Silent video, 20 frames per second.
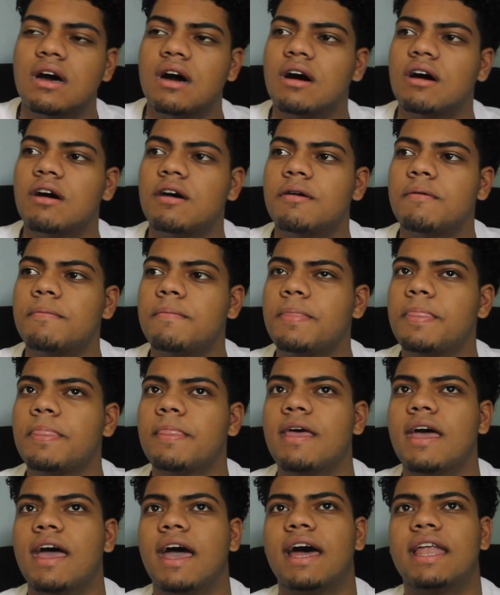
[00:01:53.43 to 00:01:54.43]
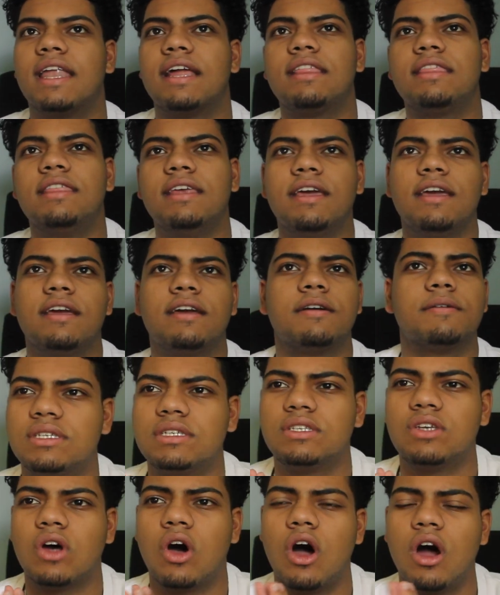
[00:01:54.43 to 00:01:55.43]
And I think
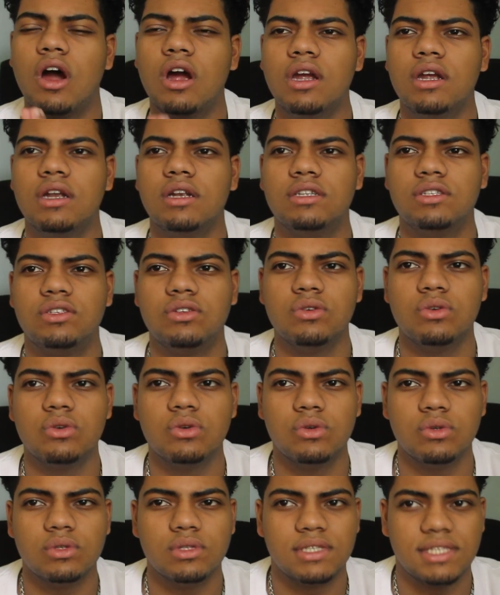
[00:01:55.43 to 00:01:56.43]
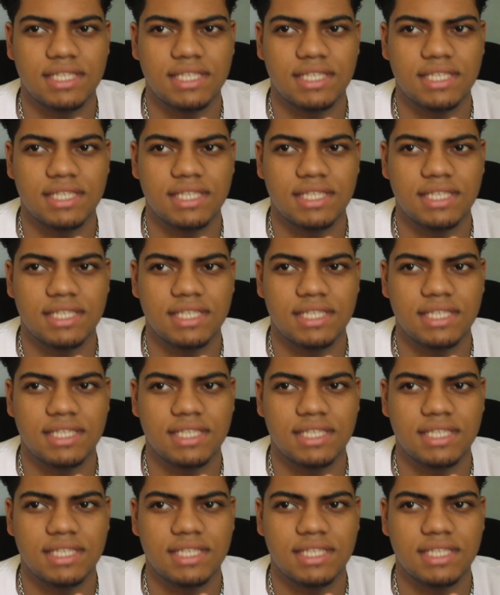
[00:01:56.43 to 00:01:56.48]
it's hard to